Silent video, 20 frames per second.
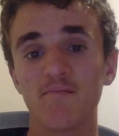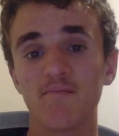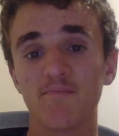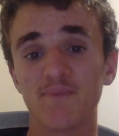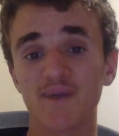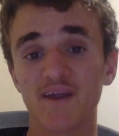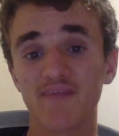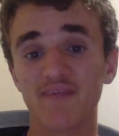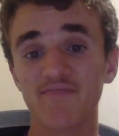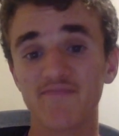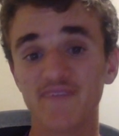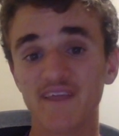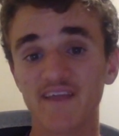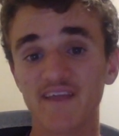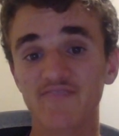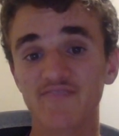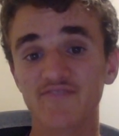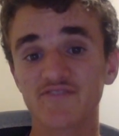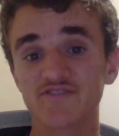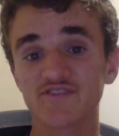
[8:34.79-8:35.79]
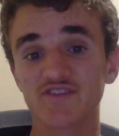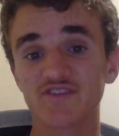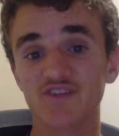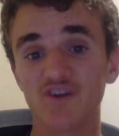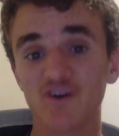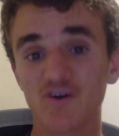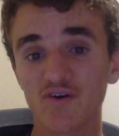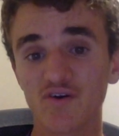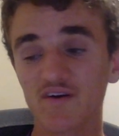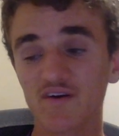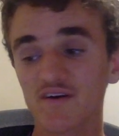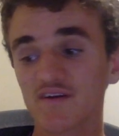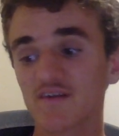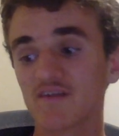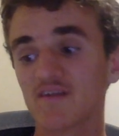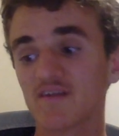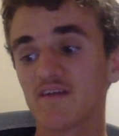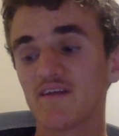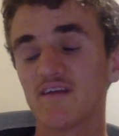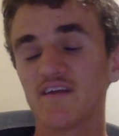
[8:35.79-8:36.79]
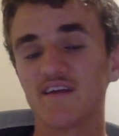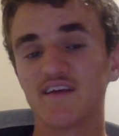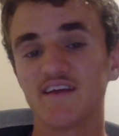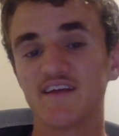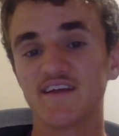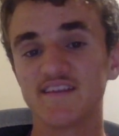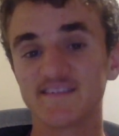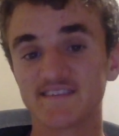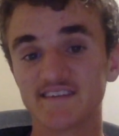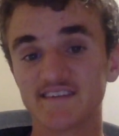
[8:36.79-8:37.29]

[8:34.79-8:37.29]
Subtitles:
But I think for Geelong, it's